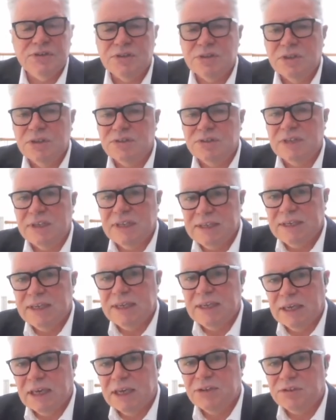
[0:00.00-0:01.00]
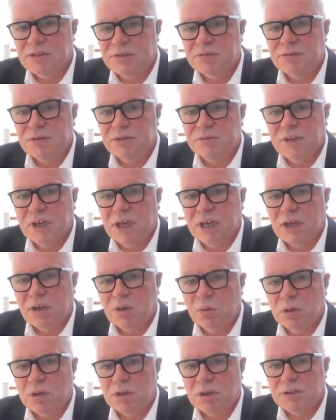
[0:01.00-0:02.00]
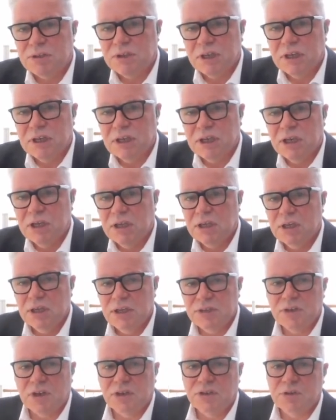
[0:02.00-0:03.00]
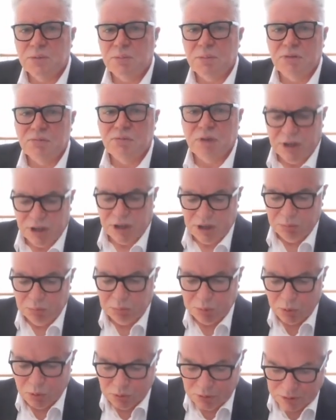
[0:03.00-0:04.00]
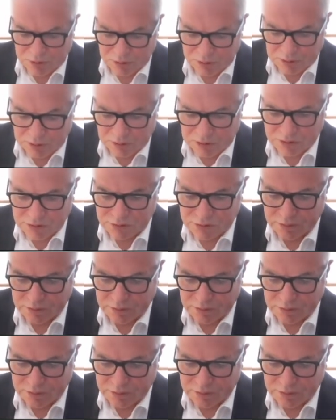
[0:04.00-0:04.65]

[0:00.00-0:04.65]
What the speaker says: as an indicator of care quality is going to be really important in this.